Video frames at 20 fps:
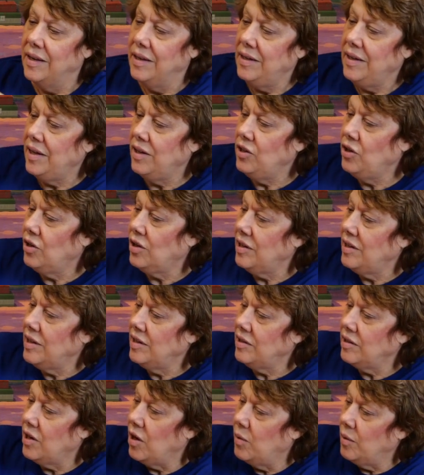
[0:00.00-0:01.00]
Now, you could
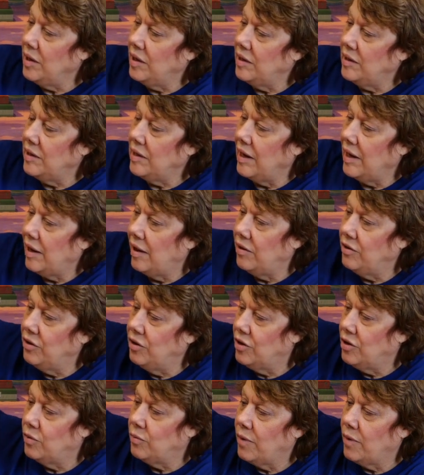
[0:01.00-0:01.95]
either go in and out or you could